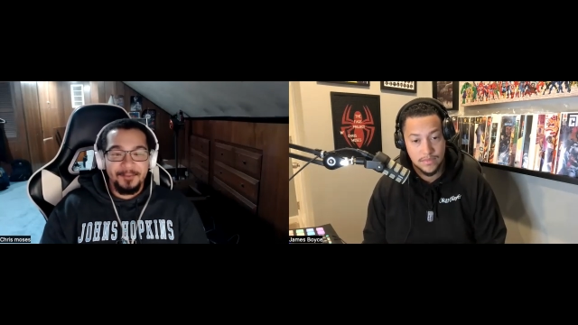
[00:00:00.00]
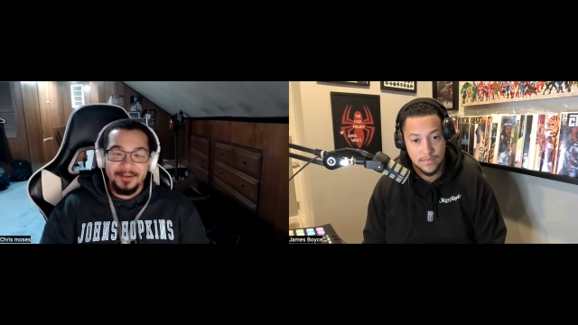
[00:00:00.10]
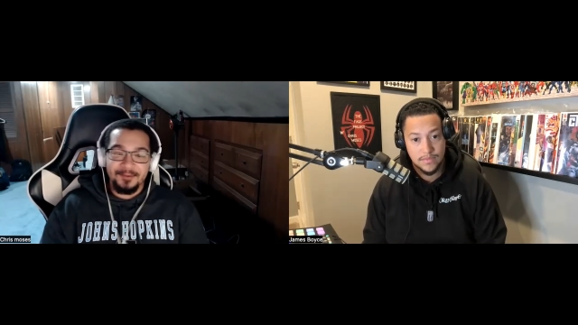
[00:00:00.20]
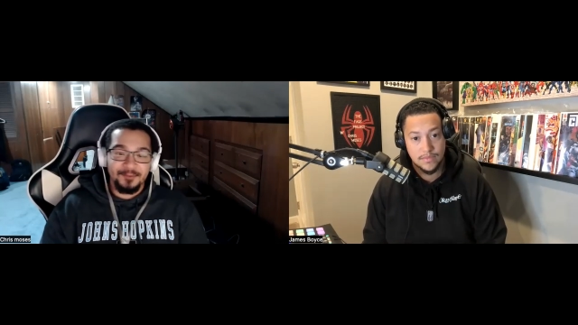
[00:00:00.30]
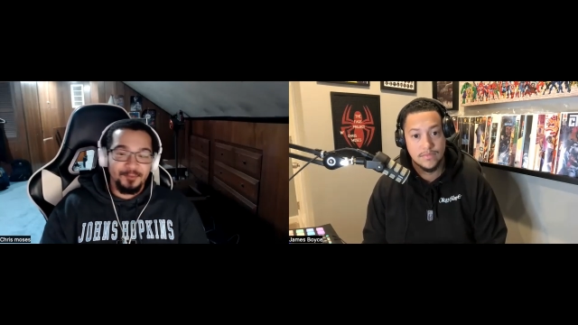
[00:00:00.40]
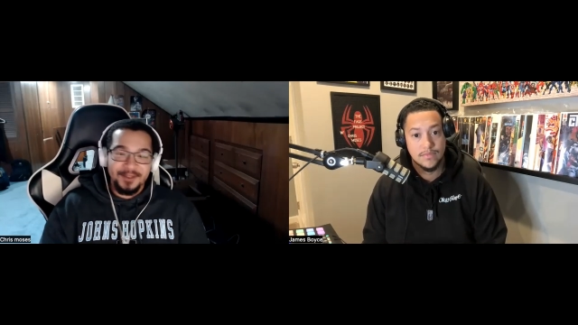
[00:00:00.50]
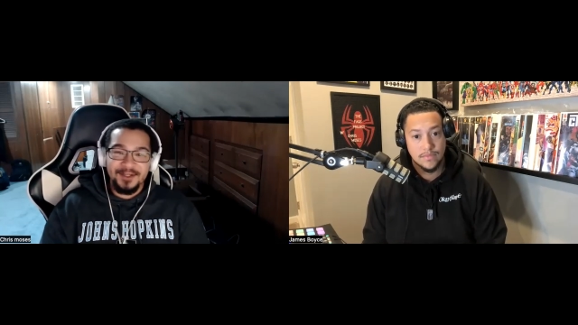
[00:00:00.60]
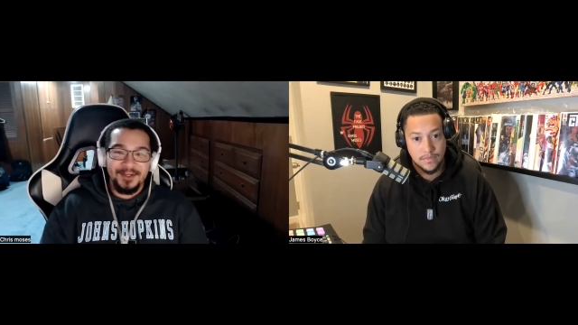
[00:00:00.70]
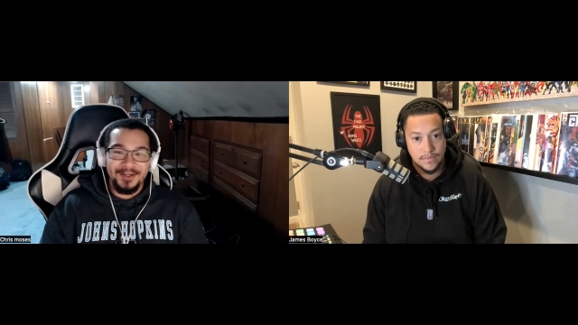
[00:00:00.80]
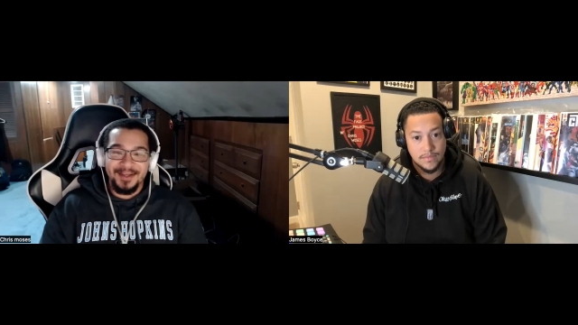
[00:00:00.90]
Speaker 1: We're
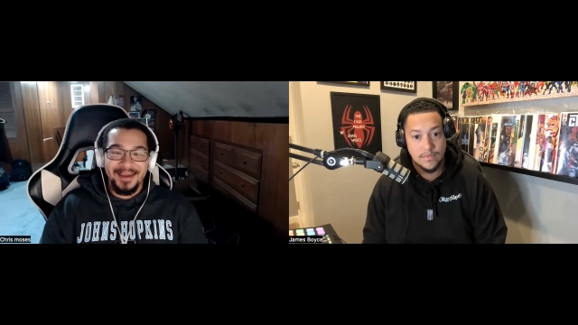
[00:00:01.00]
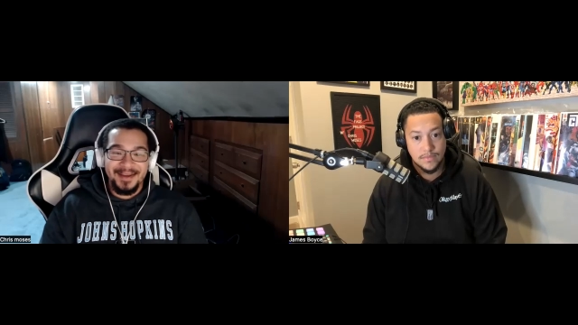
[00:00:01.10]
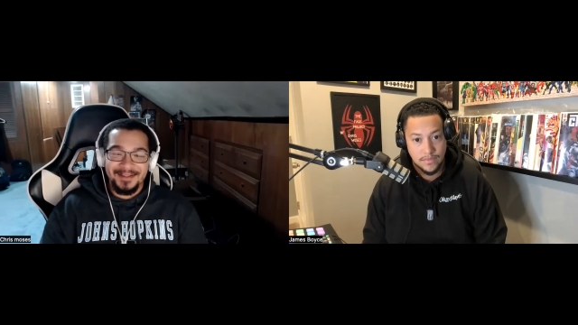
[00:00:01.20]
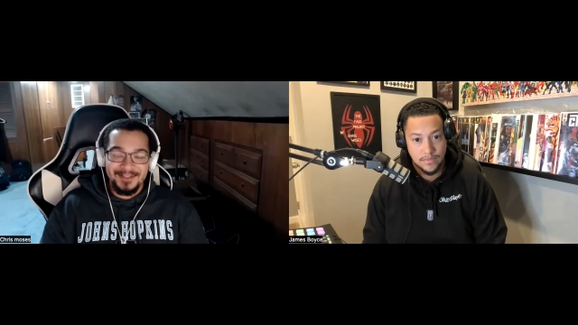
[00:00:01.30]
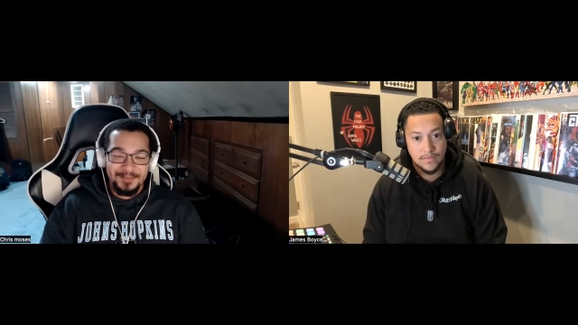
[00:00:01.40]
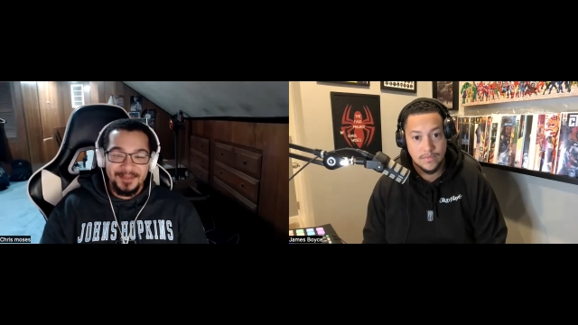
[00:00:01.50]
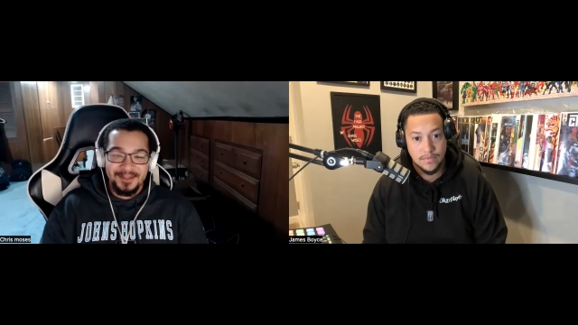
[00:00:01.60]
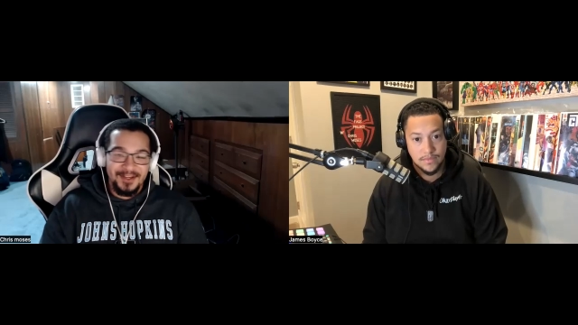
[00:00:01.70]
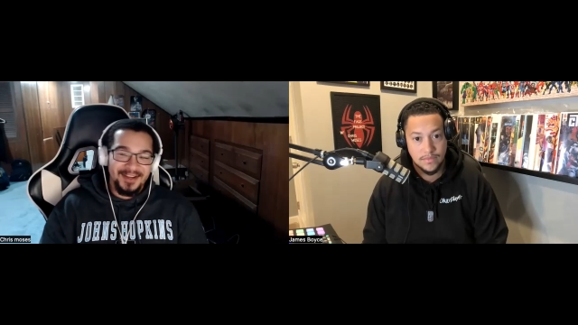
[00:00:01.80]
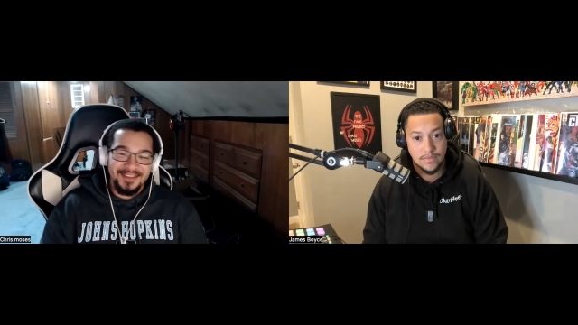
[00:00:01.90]
really good at getting
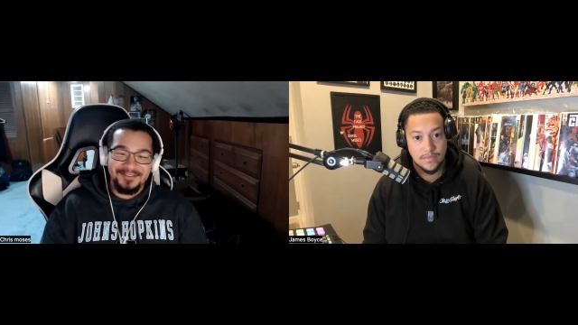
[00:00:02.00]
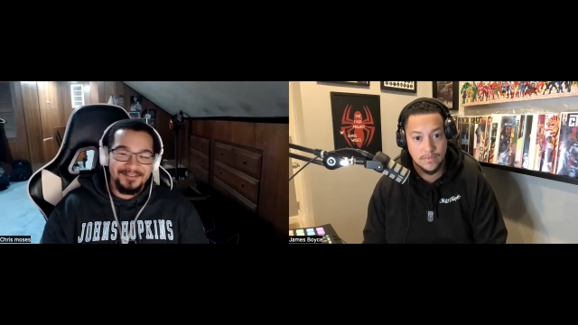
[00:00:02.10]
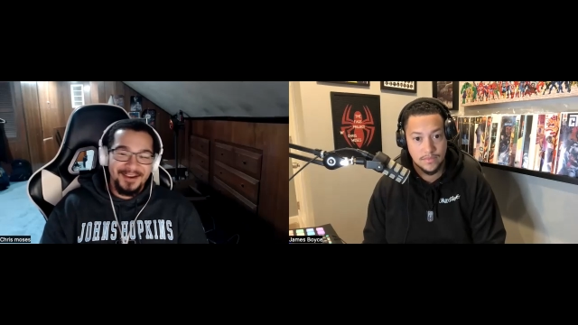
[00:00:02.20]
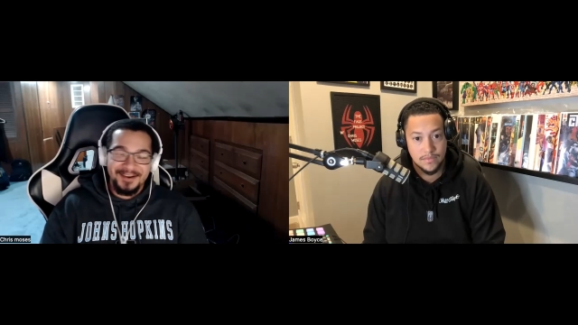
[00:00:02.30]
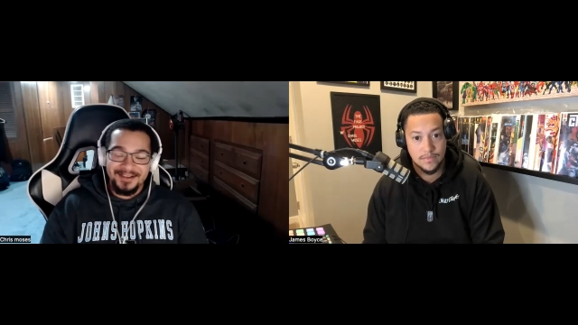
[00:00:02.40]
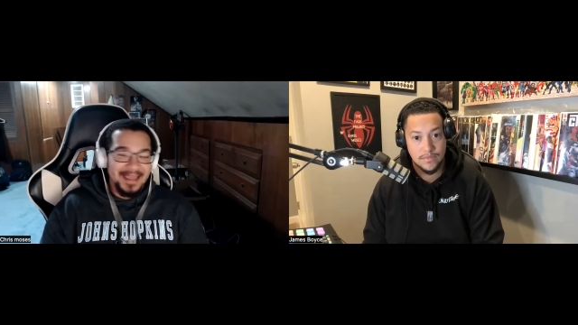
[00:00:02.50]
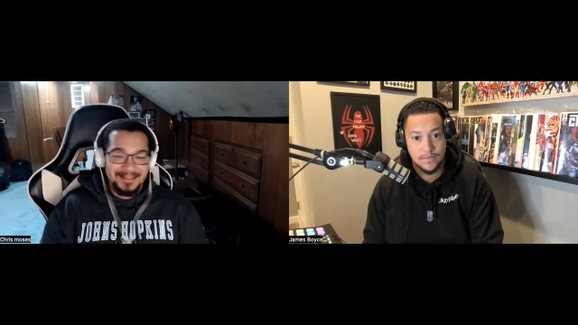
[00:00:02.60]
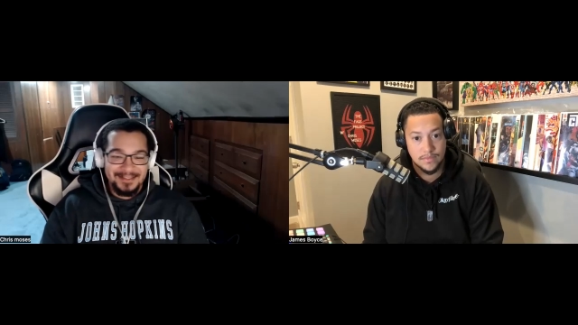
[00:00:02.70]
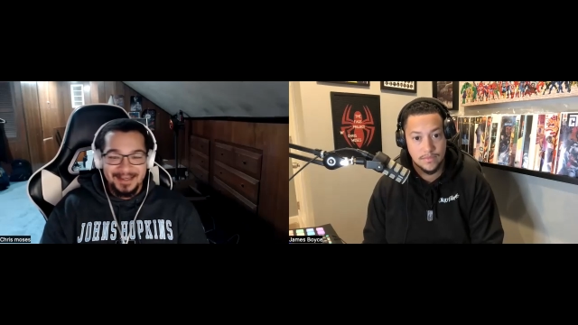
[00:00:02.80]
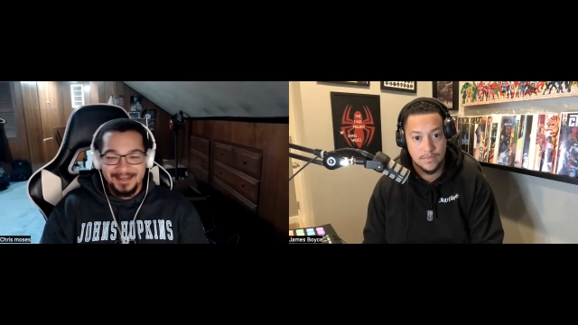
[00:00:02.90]
something done at the very
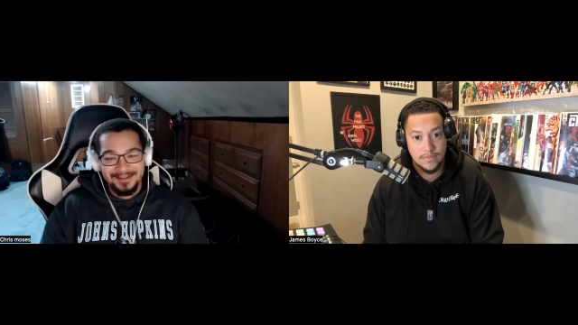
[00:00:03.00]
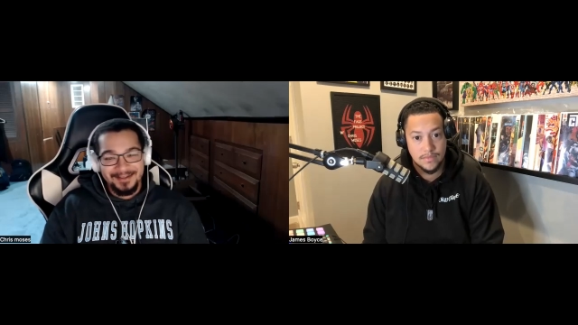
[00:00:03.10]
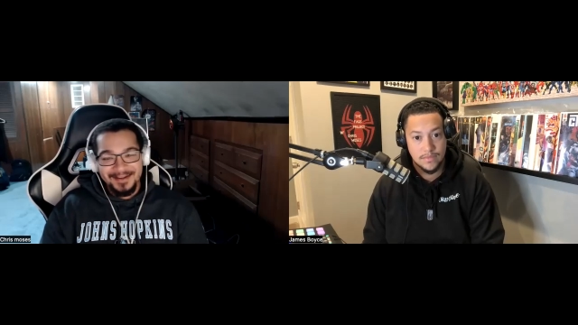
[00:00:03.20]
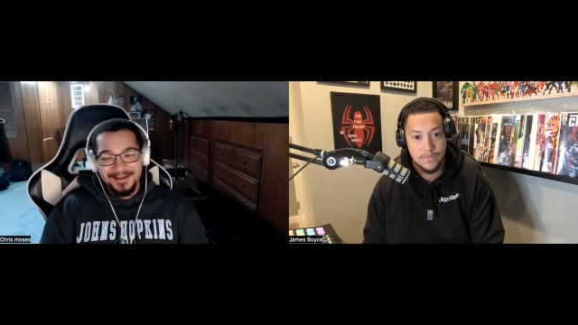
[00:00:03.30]
last second.